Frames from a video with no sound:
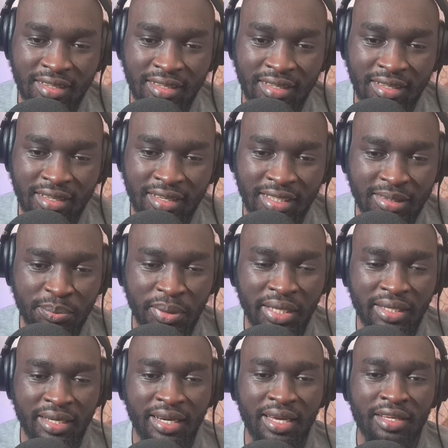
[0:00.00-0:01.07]

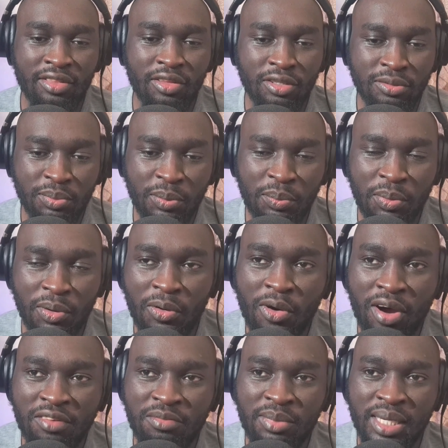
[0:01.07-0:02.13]
expect, like those people who
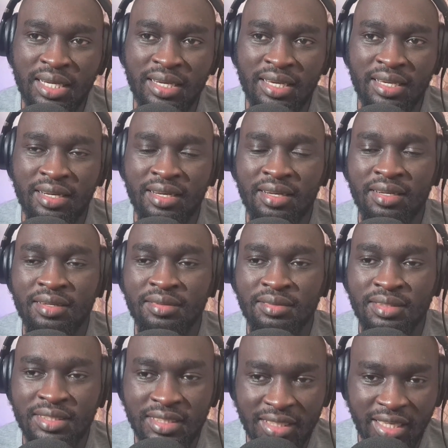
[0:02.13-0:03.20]
have been in
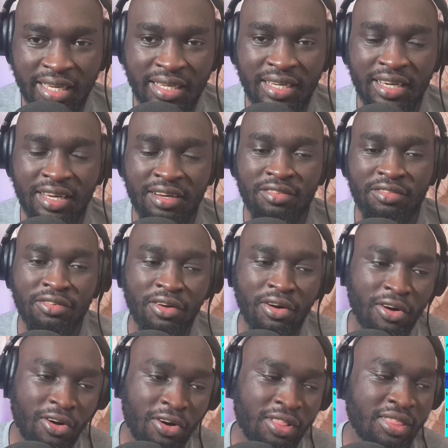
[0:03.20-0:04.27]
training
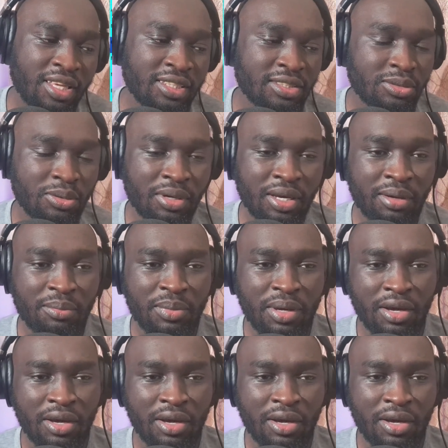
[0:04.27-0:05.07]
for all this week